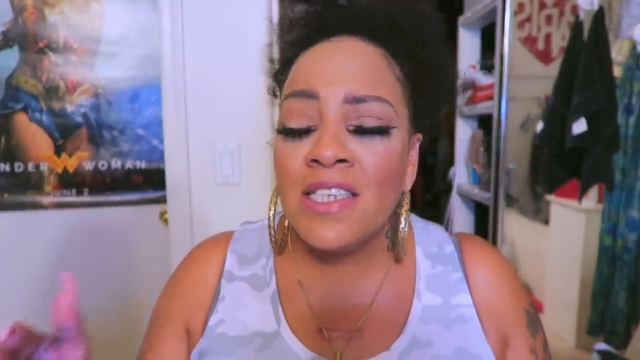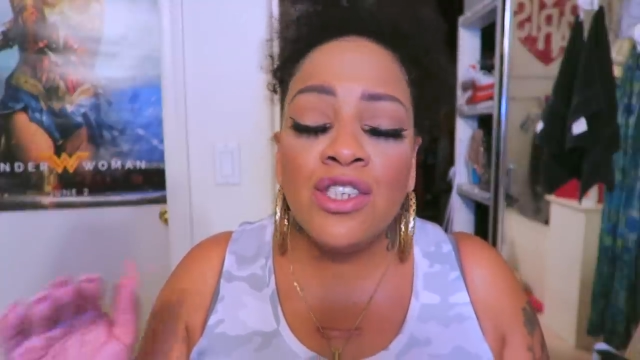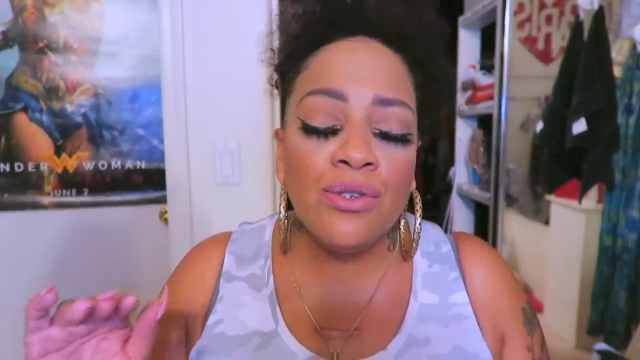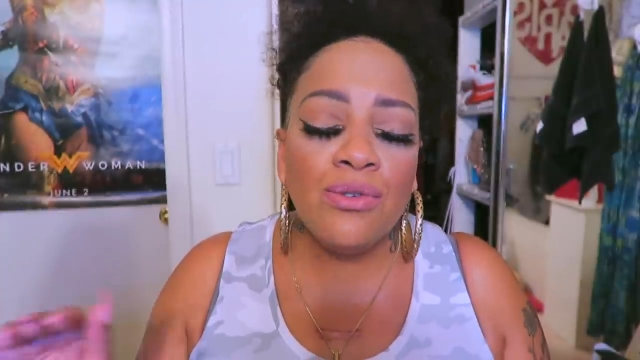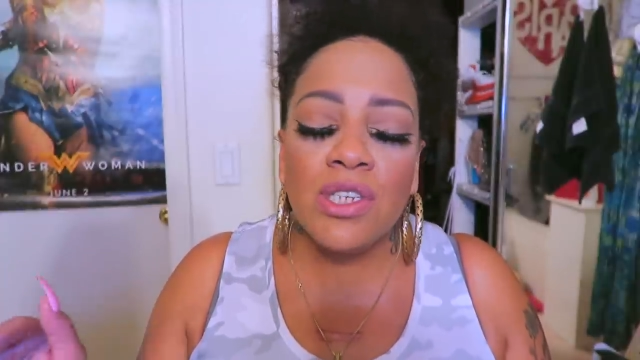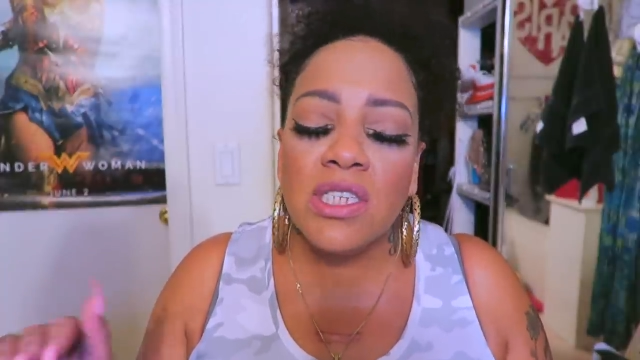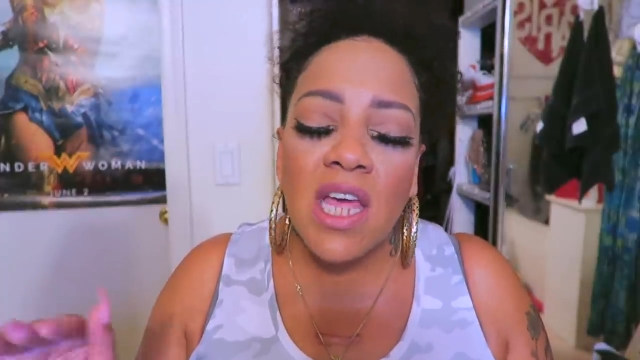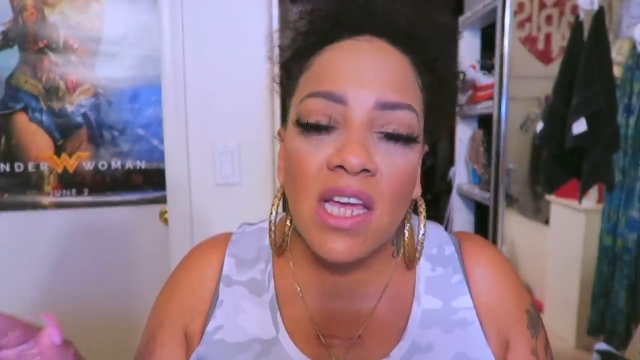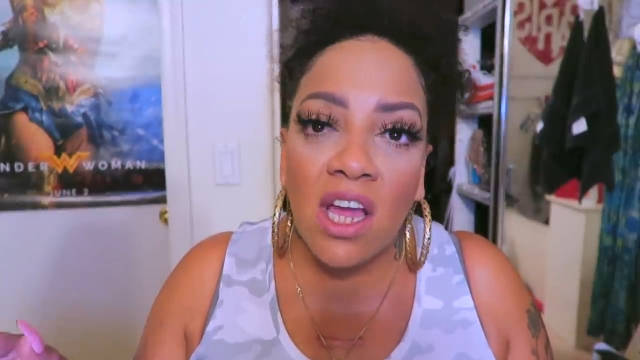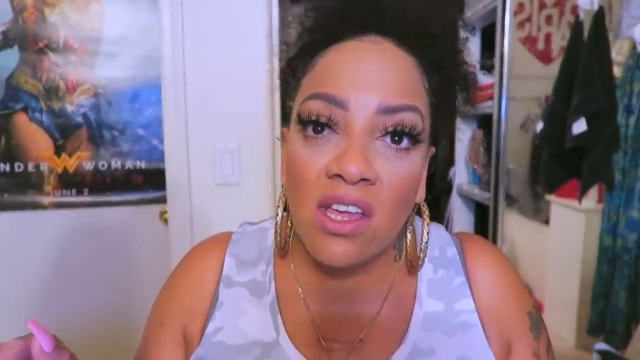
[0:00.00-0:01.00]
dude, just
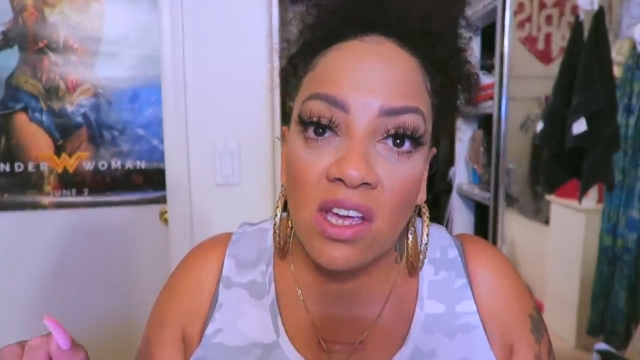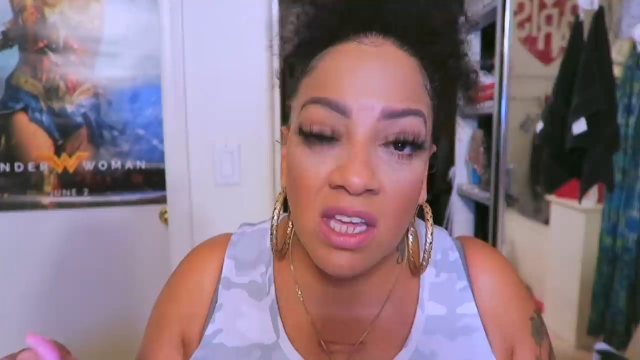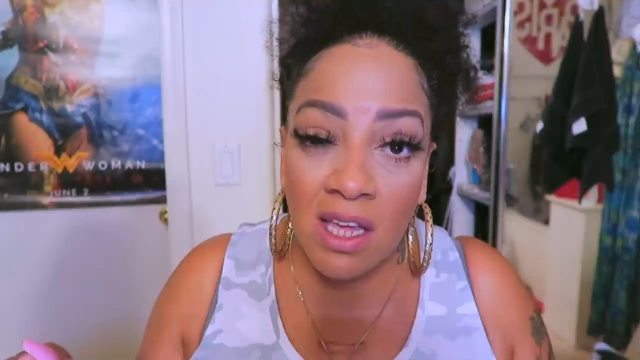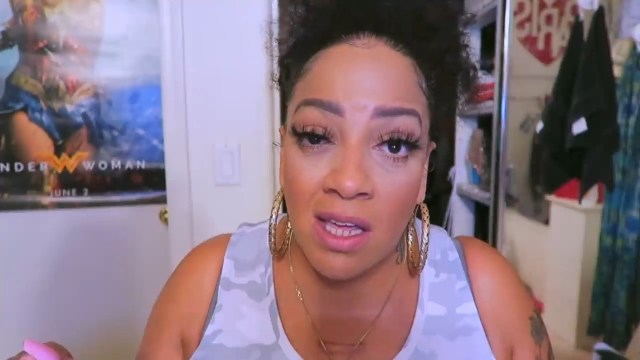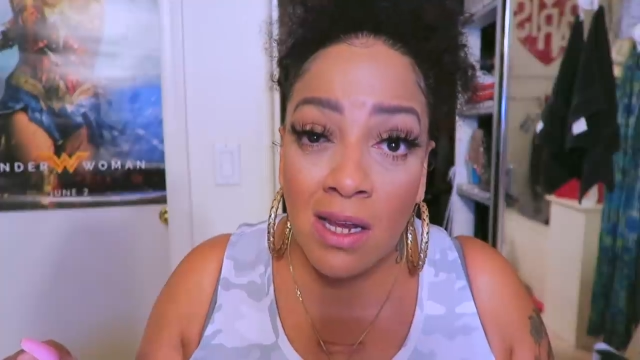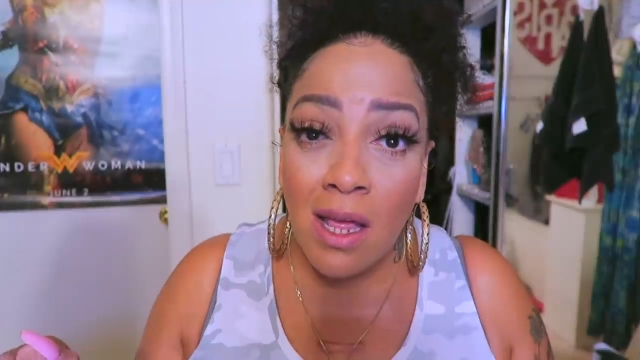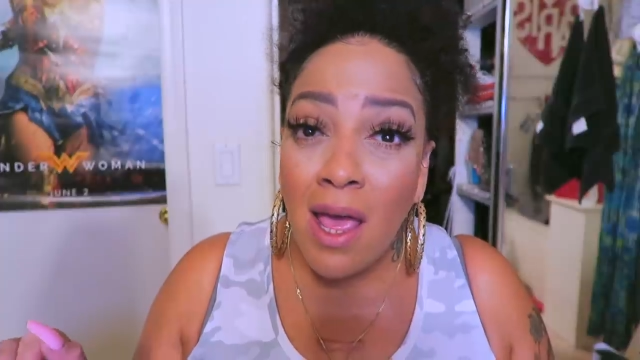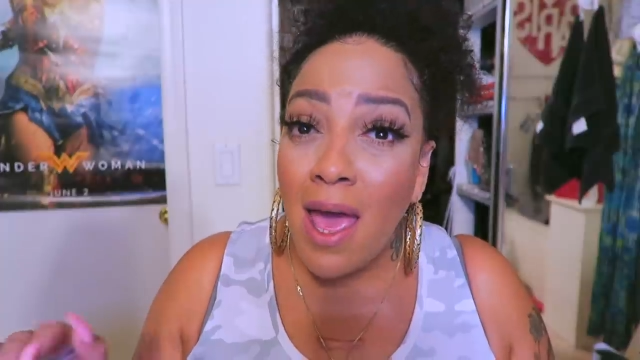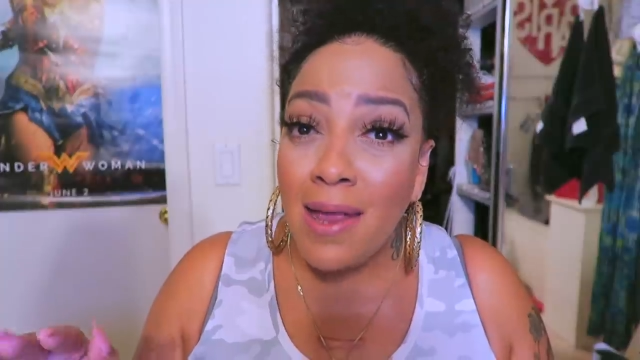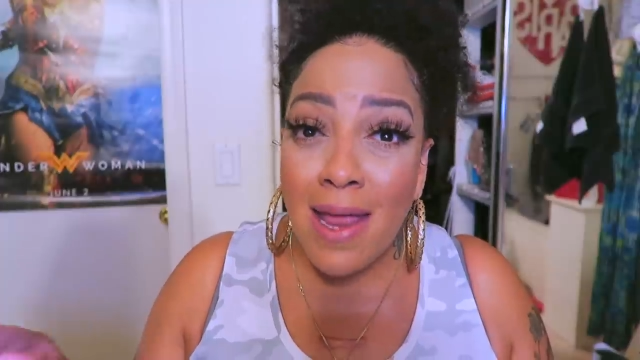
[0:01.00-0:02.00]
take care of your kid
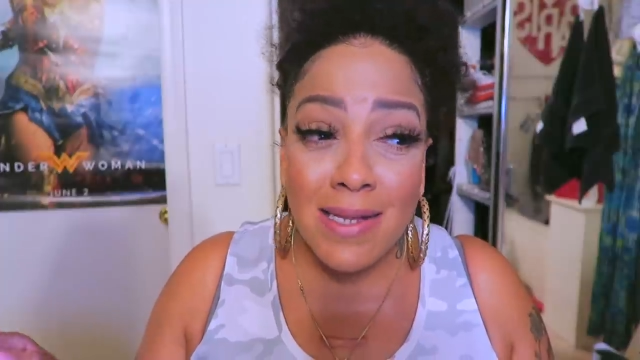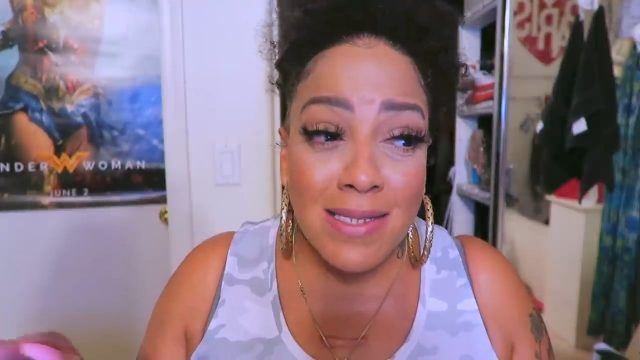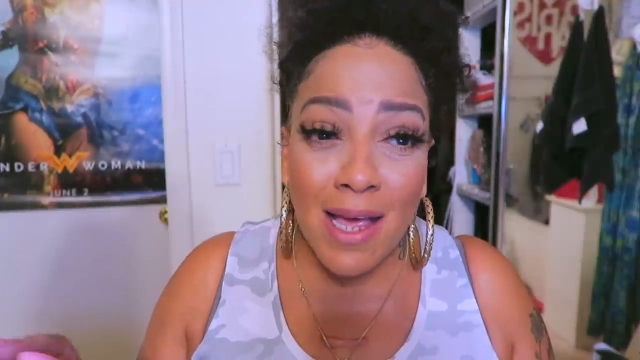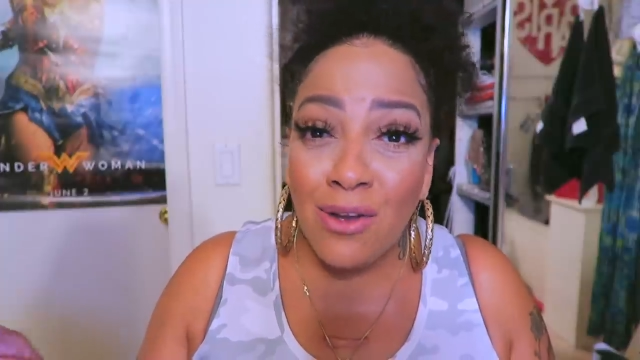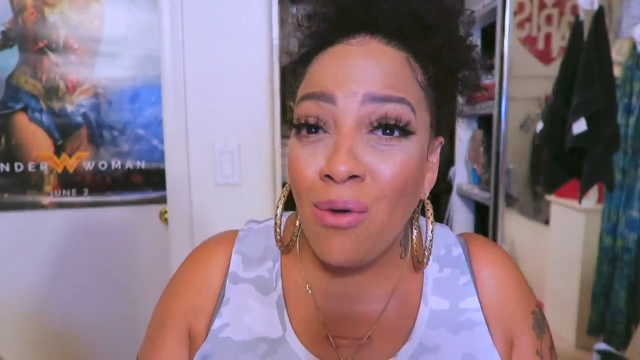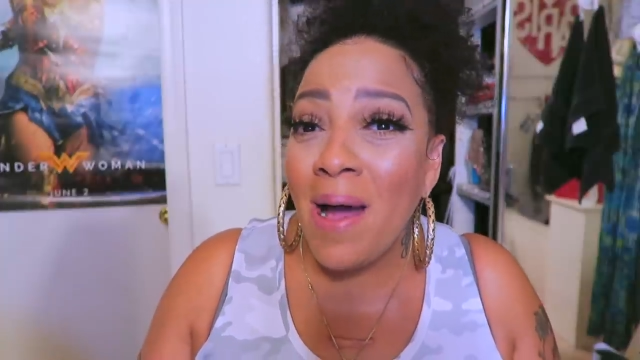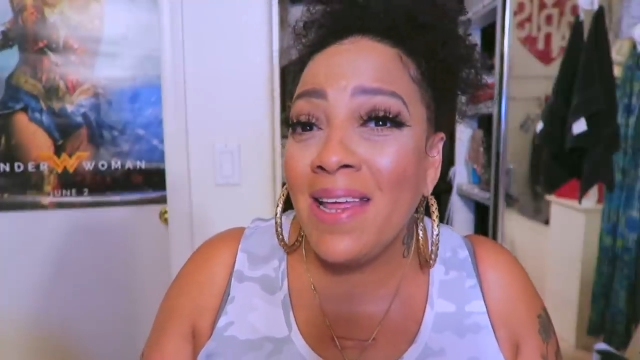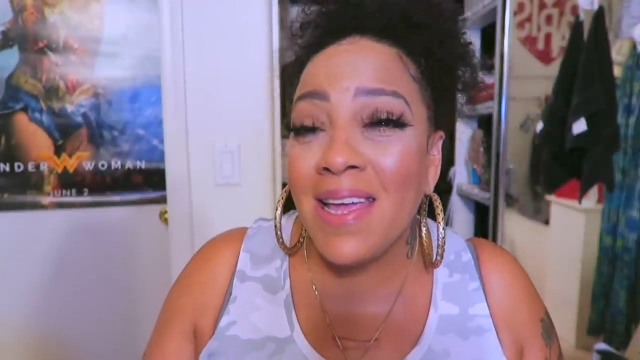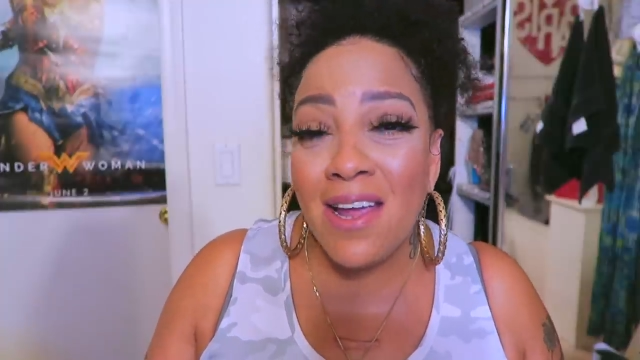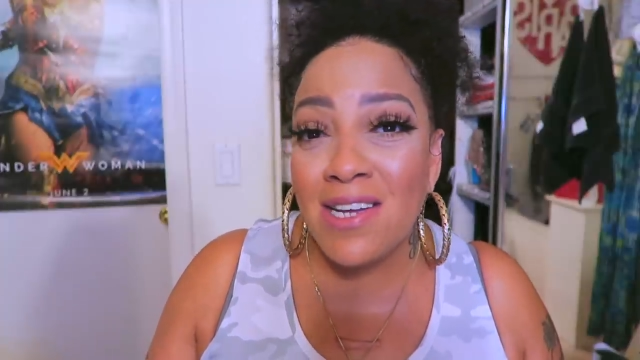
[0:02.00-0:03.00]
and that's that.
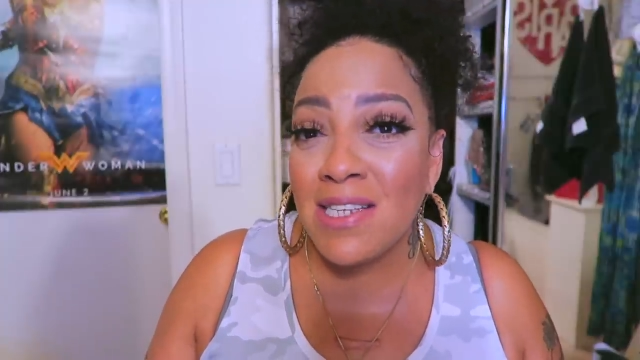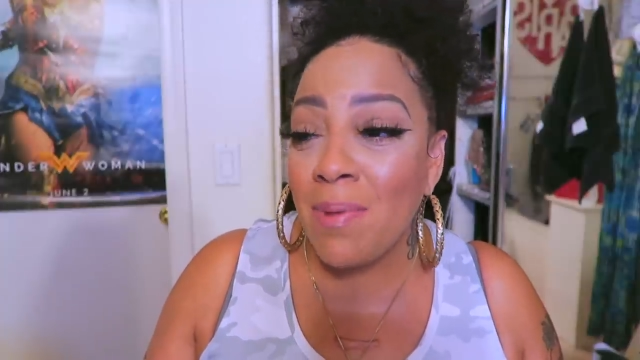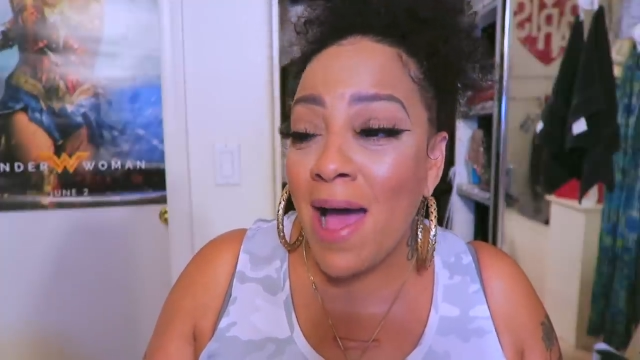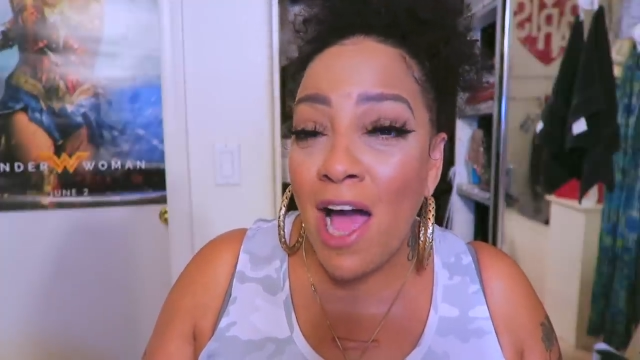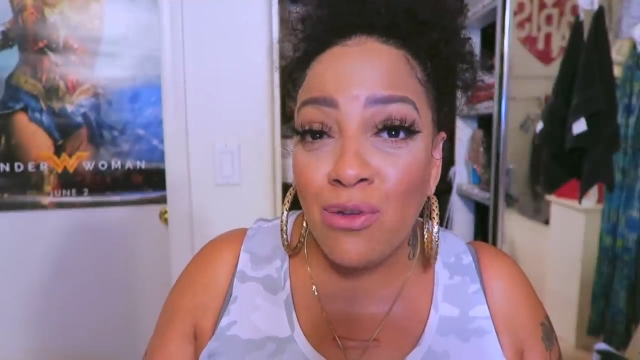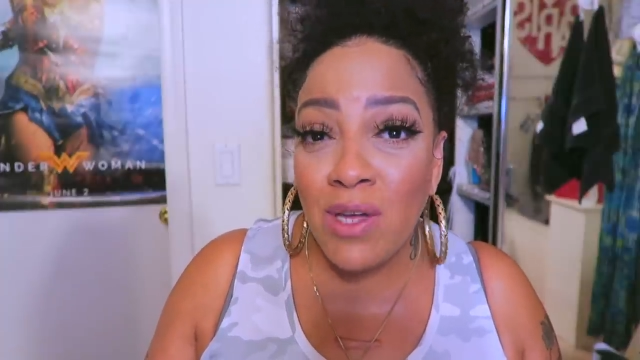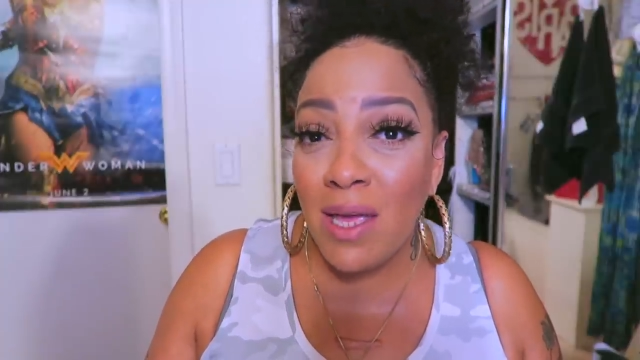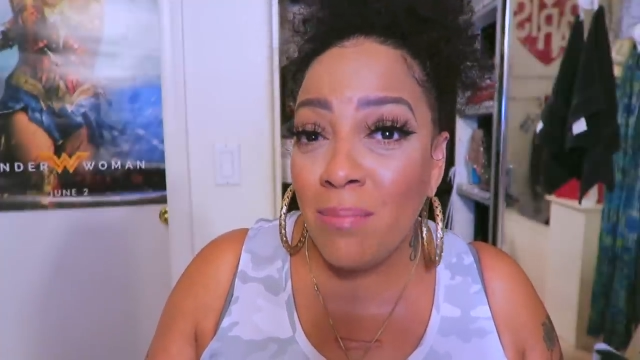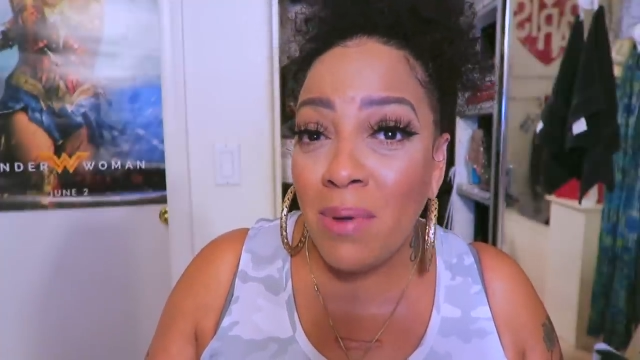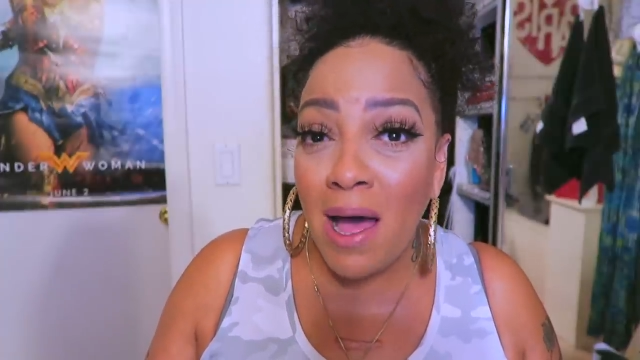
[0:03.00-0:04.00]
Nobody cares about how you
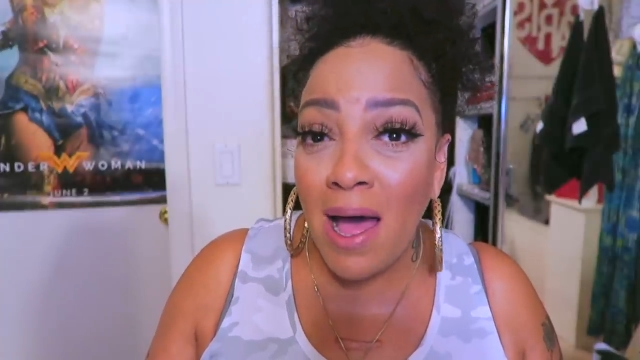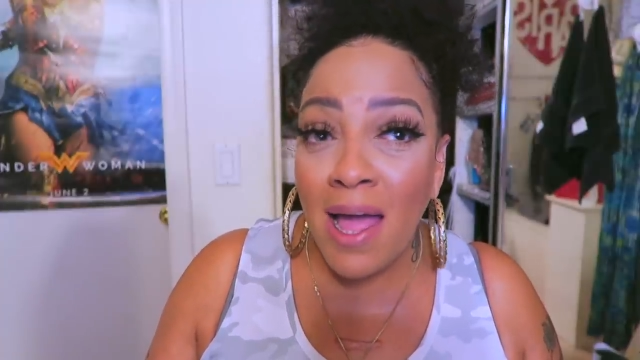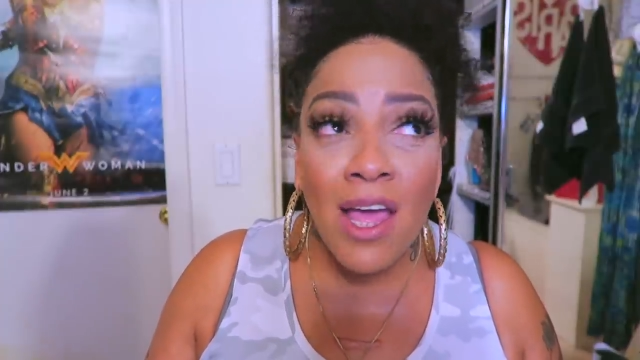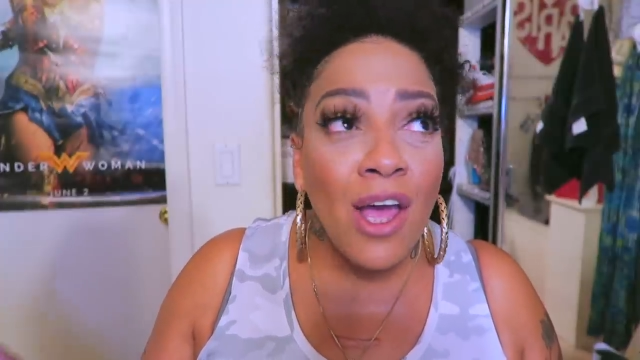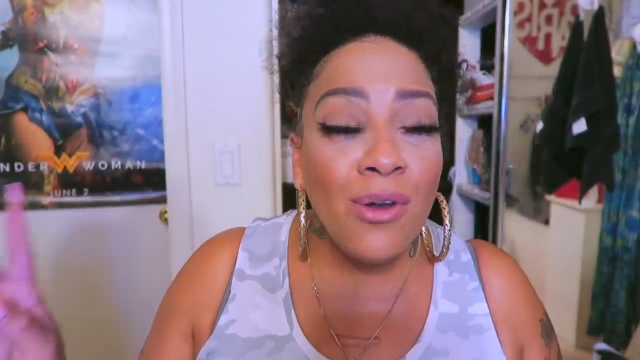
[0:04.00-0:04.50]
getting by.